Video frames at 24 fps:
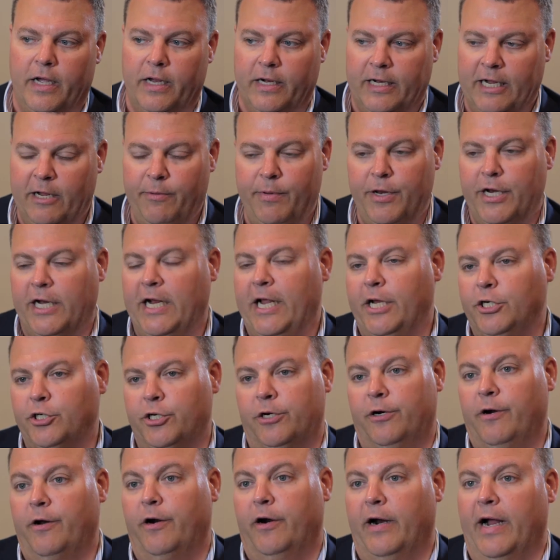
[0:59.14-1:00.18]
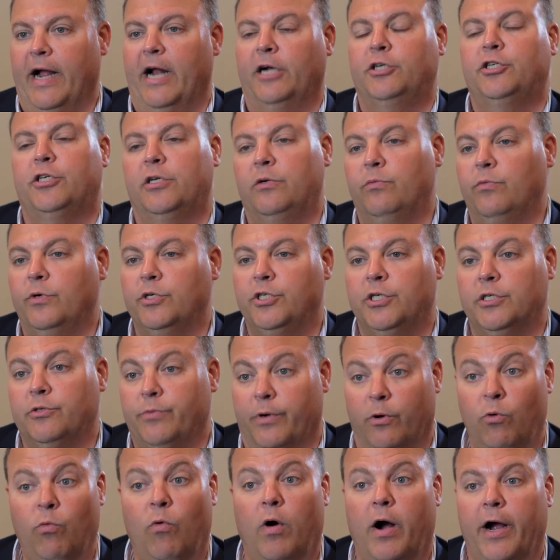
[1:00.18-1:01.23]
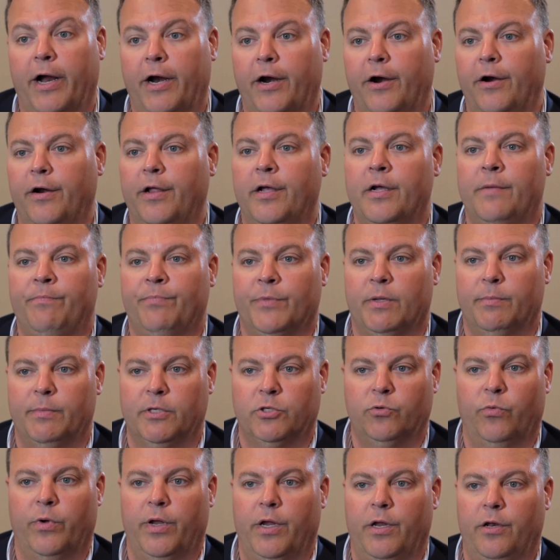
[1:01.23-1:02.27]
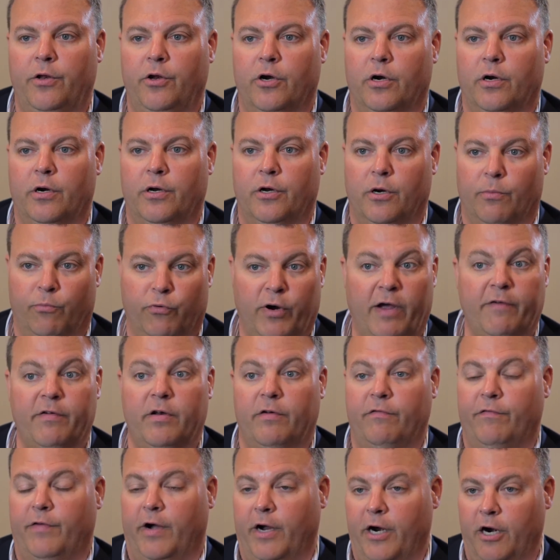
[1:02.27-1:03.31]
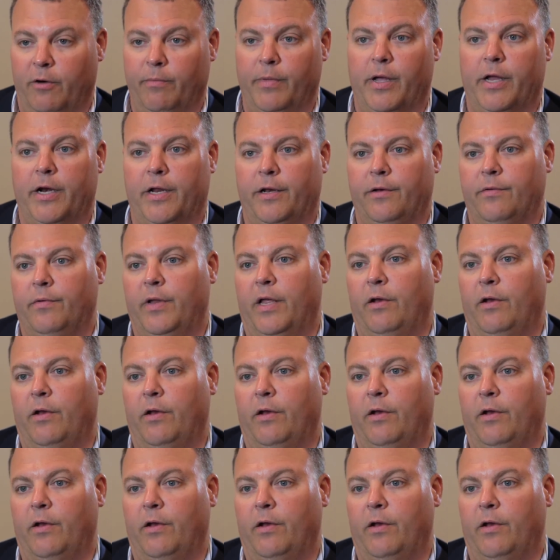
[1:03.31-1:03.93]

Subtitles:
communication or interaction which is required between your private environment